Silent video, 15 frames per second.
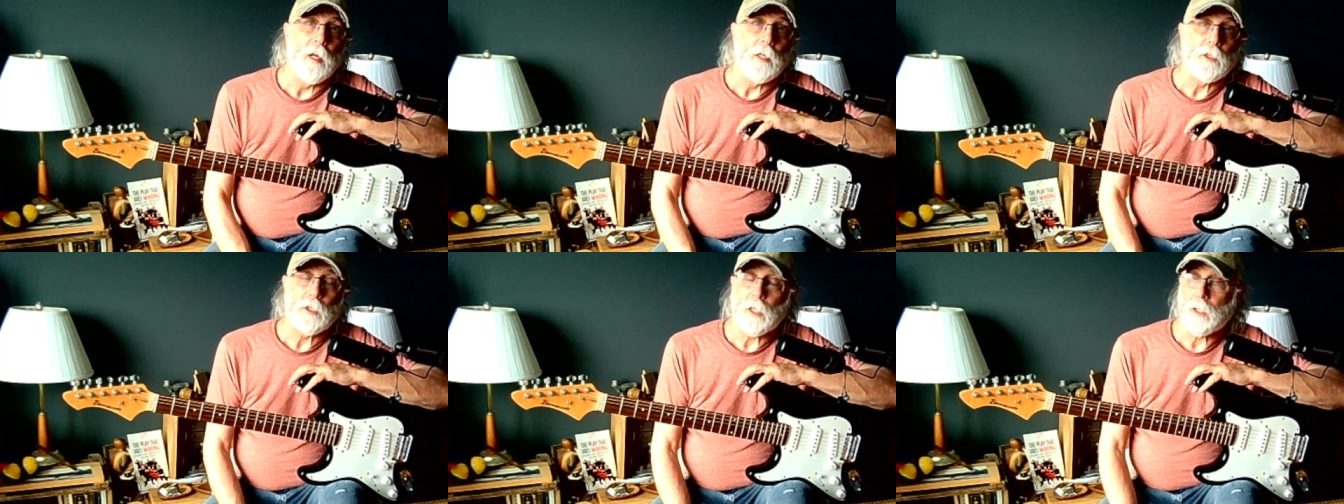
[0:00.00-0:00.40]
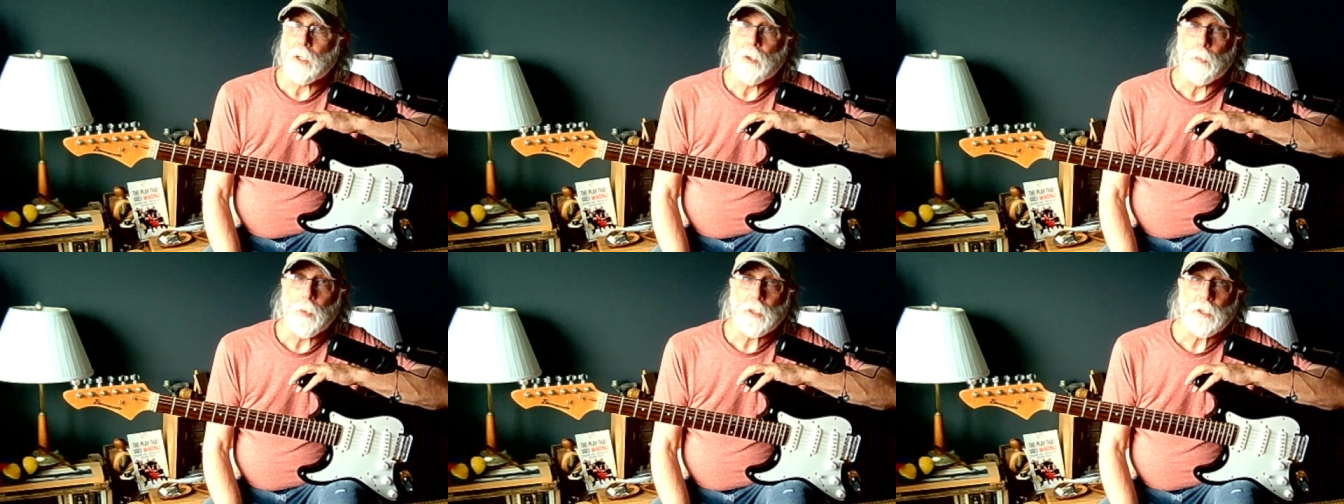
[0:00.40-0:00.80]
Check
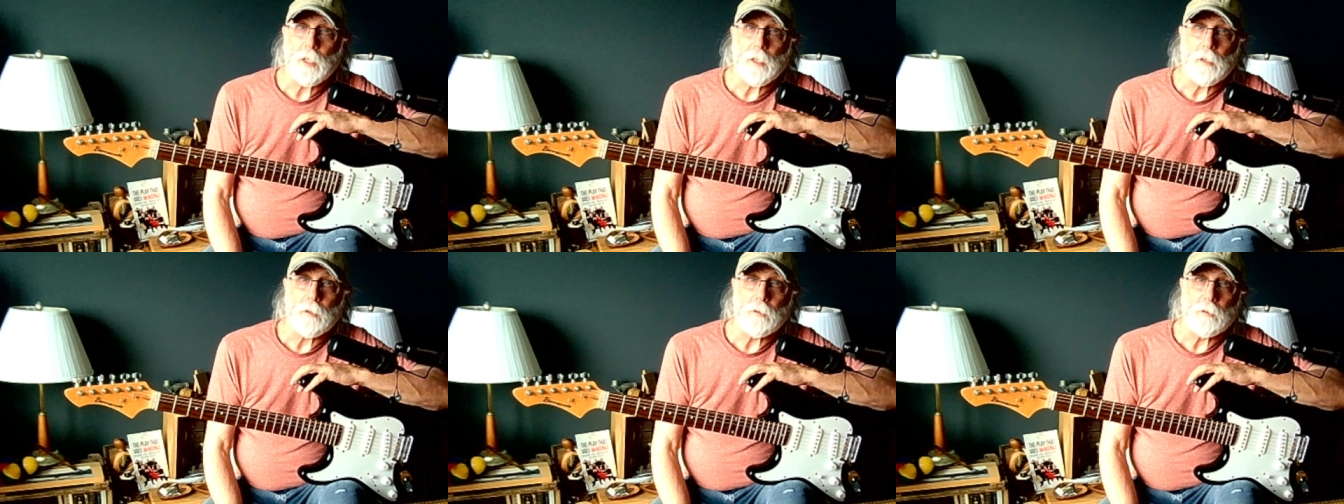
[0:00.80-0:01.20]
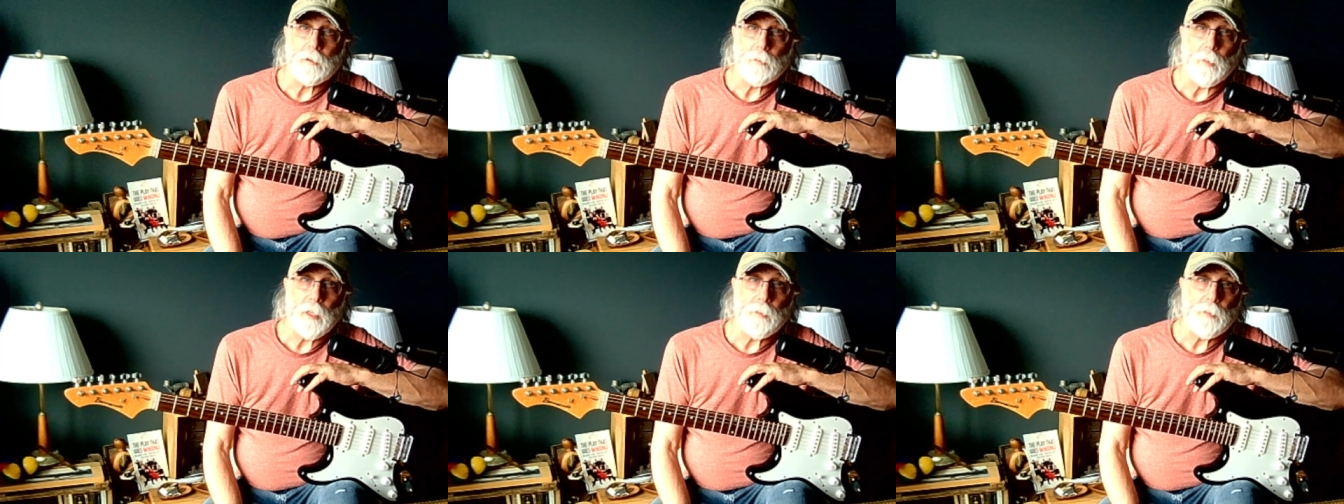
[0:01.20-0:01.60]
out my channel. There
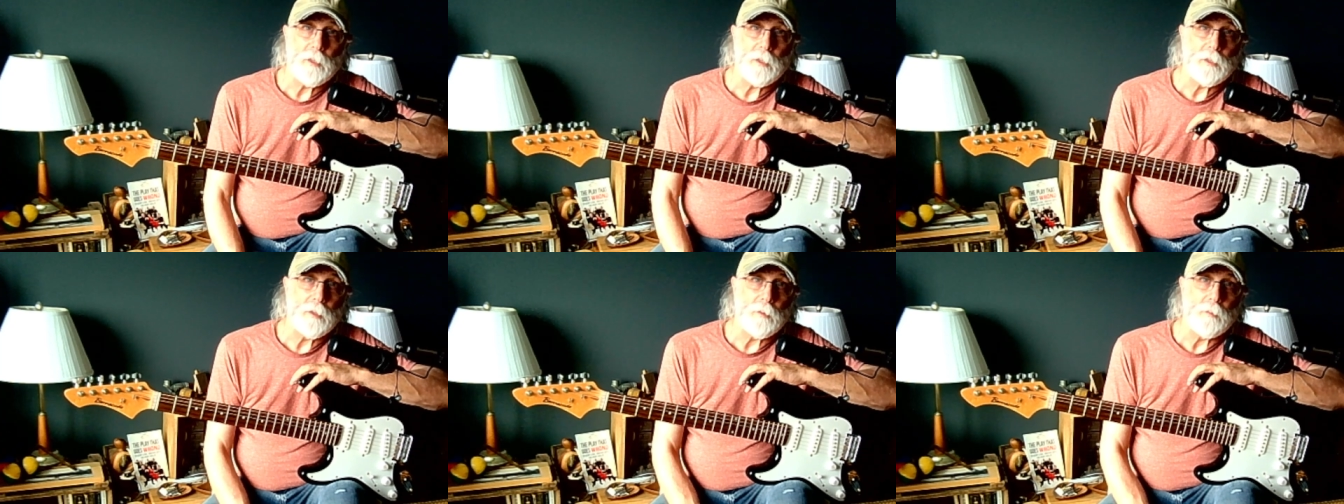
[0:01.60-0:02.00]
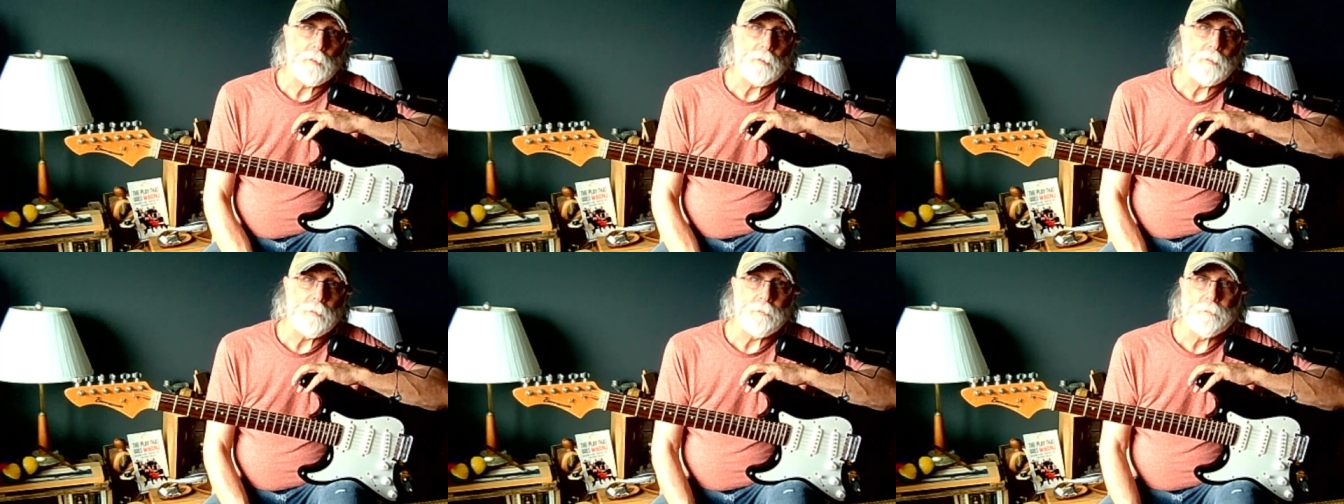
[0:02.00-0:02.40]
might be
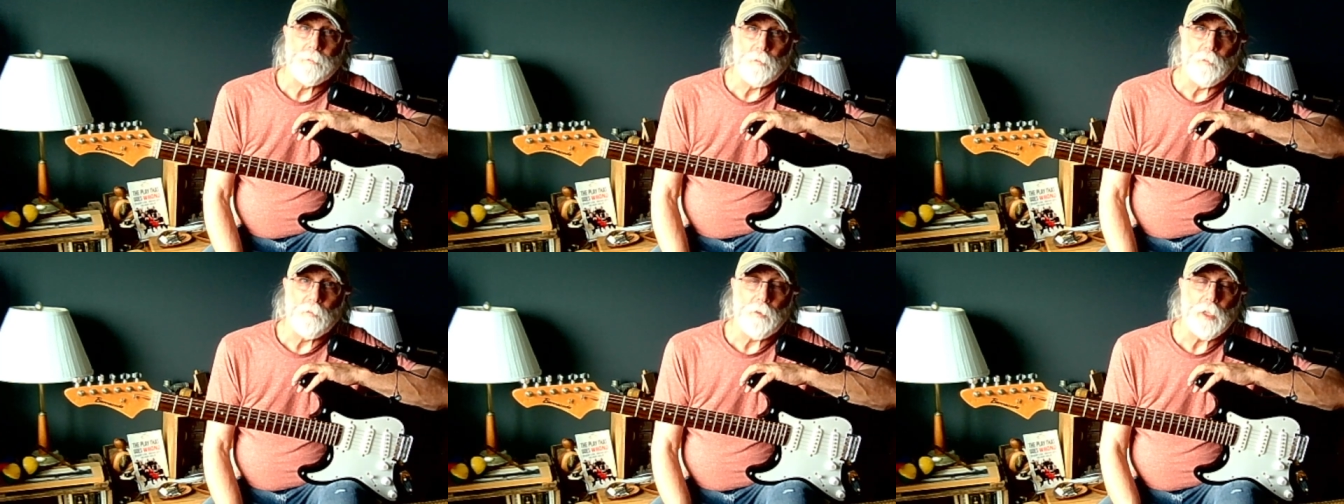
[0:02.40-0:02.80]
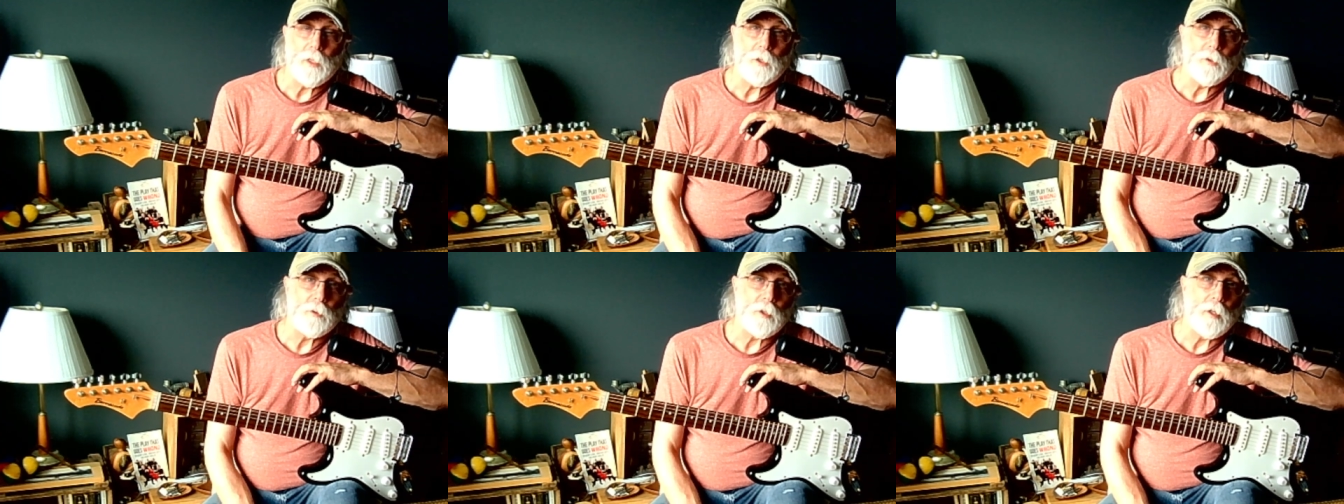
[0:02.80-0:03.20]
some
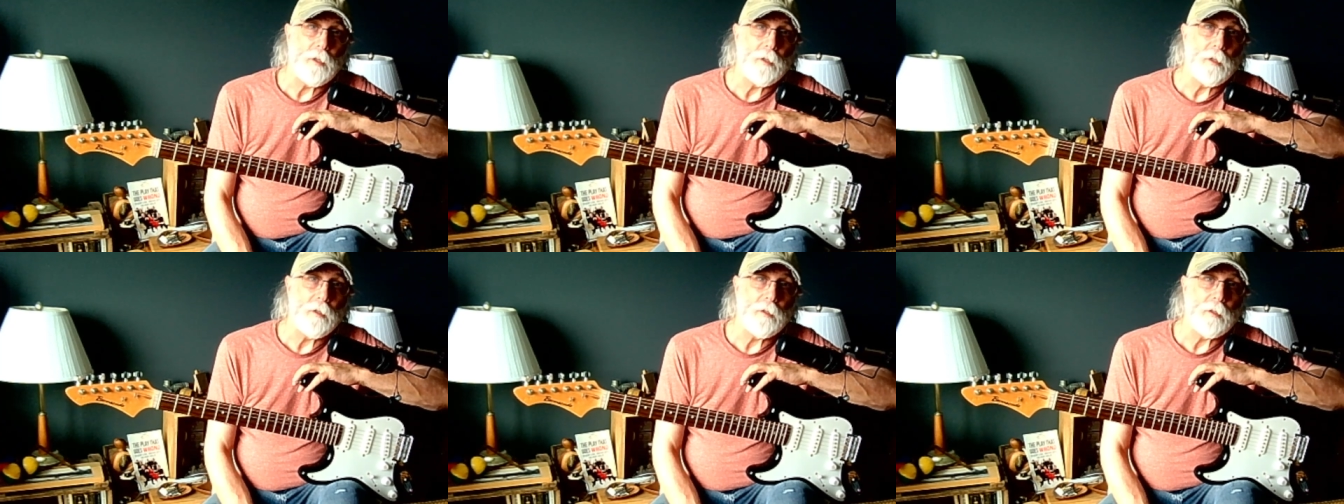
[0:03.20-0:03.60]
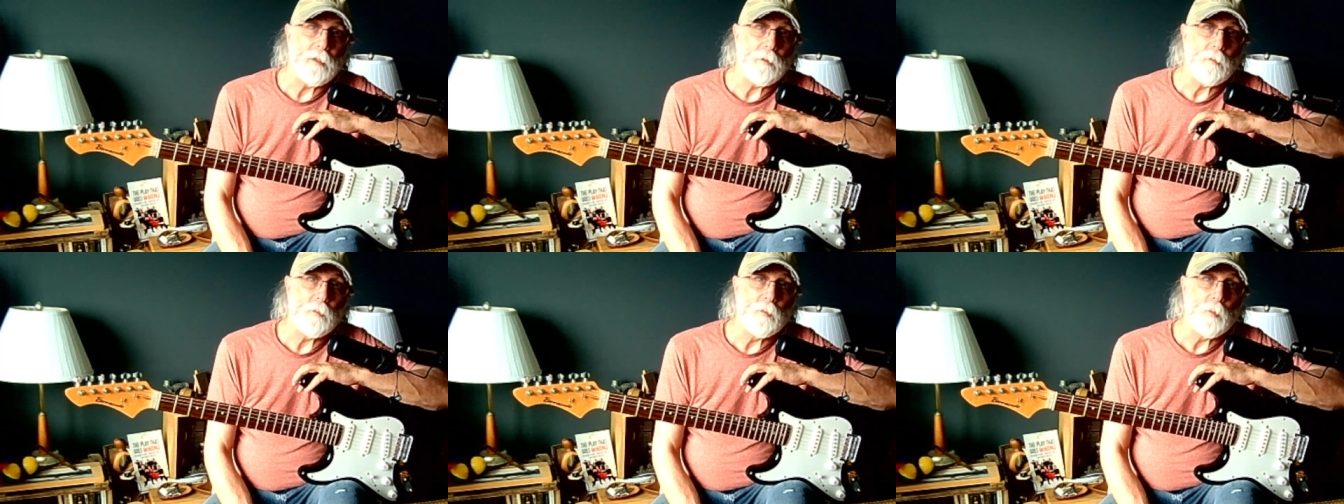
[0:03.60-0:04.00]
videos on there that
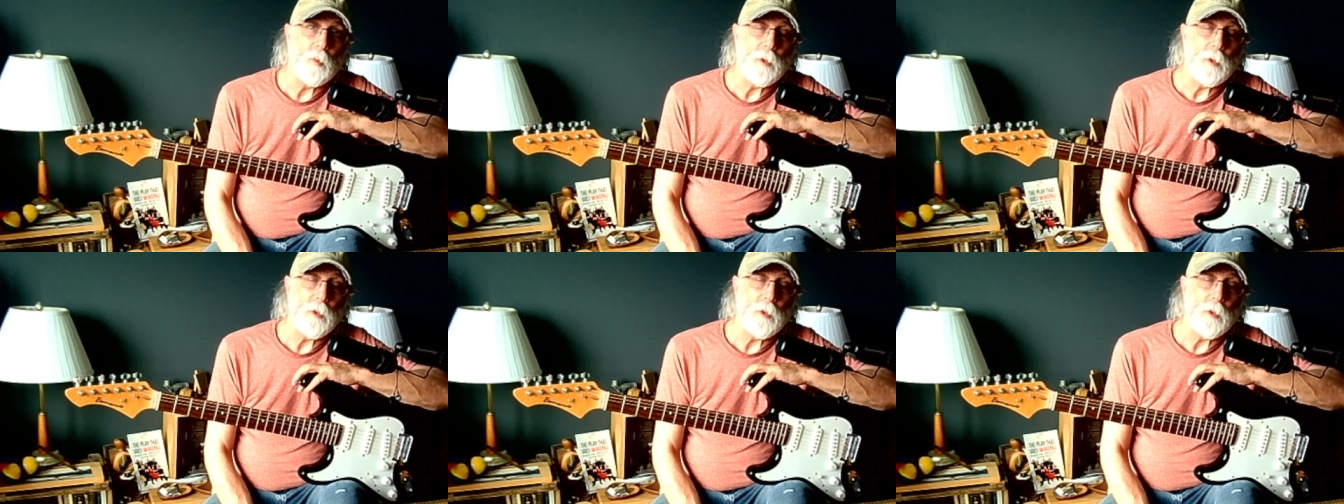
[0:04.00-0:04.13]
would